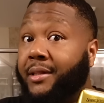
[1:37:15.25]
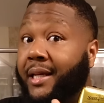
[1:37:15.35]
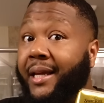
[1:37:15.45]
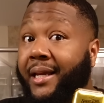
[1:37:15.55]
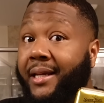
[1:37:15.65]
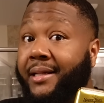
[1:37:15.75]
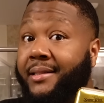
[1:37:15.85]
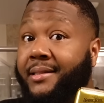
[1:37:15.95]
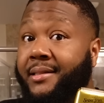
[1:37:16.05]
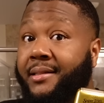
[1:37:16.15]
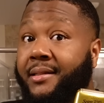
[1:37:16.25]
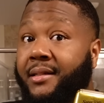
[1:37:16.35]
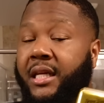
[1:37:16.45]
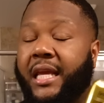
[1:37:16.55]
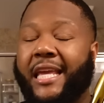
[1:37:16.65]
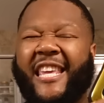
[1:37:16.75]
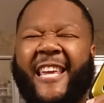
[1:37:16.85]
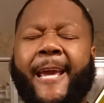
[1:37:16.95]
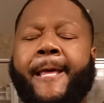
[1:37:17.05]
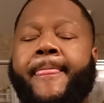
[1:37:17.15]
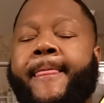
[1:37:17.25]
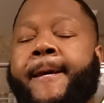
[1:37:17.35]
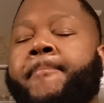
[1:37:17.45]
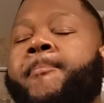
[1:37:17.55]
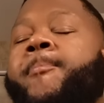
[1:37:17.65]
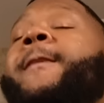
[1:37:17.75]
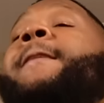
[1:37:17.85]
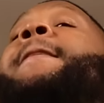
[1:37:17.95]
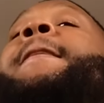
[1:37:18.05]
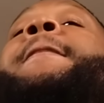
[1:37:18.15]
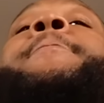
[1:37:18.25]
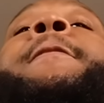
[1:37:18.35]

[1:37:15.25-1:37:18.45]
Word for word: these, get them one. You